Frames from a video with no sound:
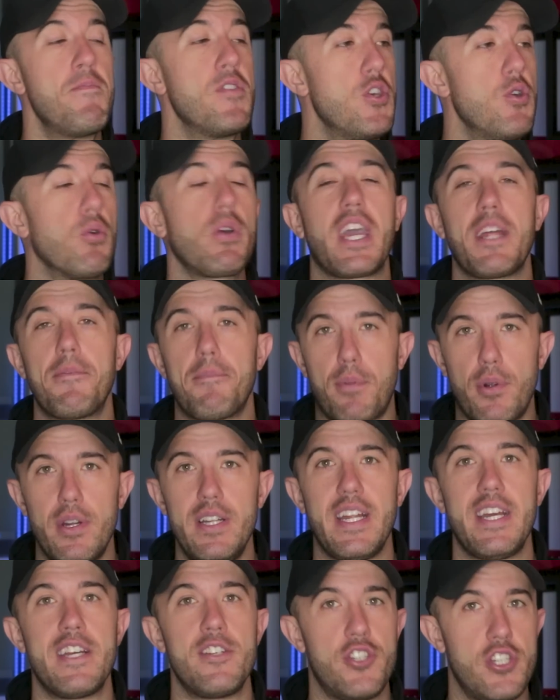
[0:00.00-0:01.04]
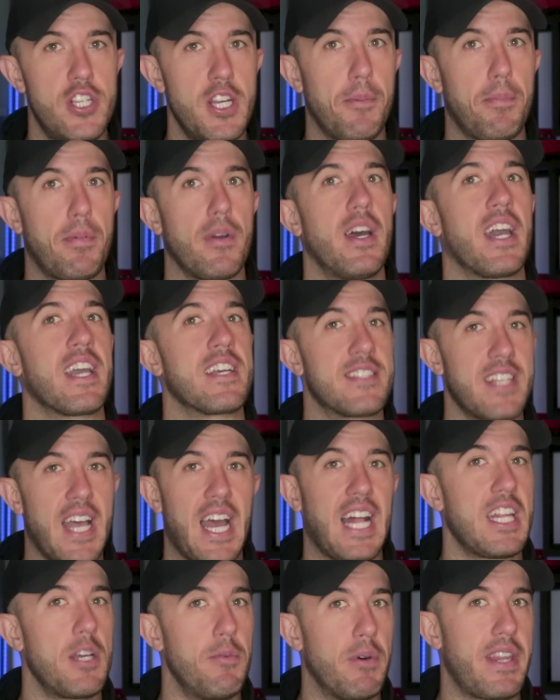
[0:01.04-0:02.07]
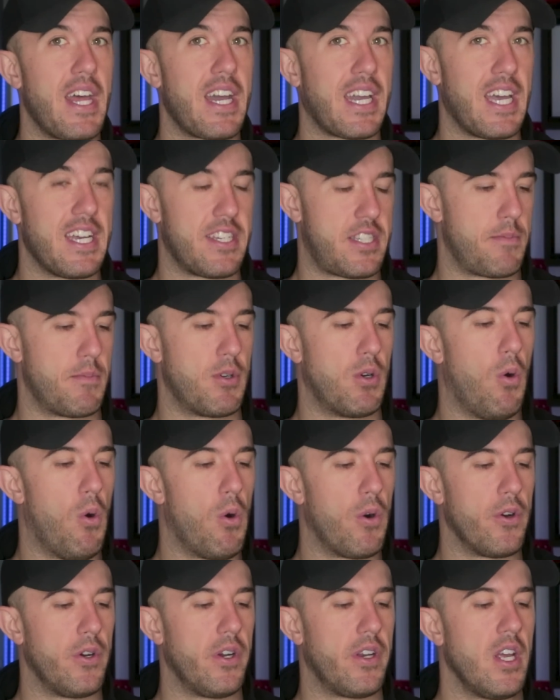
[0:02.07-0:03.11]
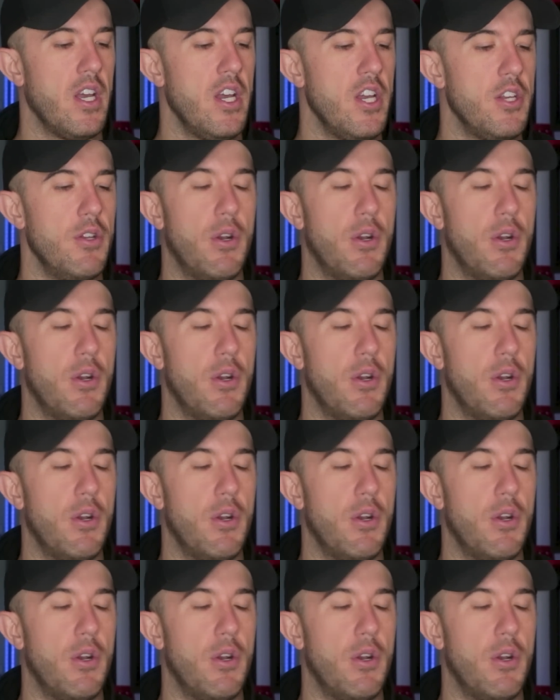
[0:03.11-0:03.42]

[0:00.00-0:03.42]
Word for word: you can print and ship exactly what that customer ordered.